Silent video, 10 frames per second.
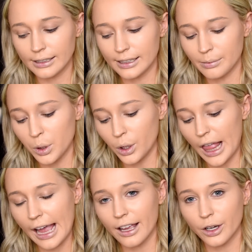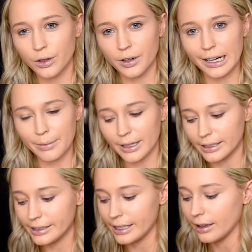this is more like a cream
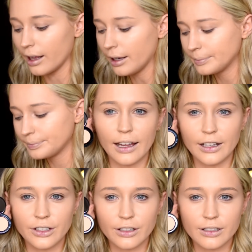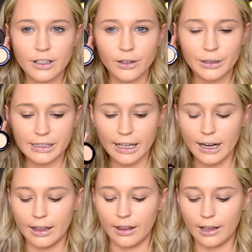concealer, and it just looks
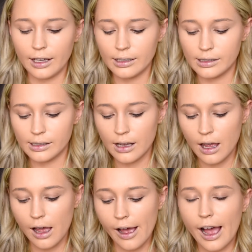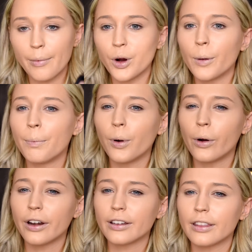like this. I more
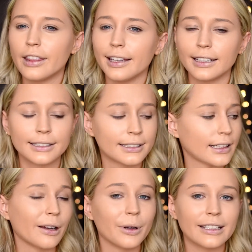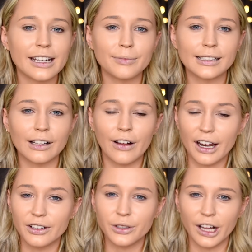bought this because I want to teach myself
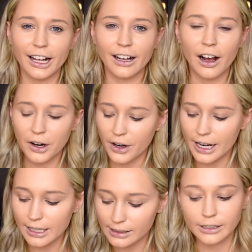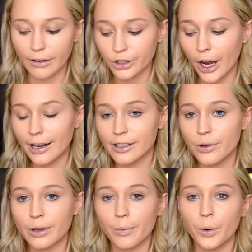how to do like a cut crease, because I've tried to do
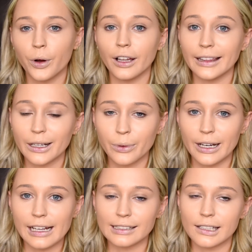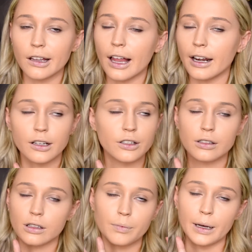it with more a liquidy concealer and it's
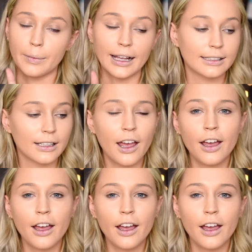just been a mess.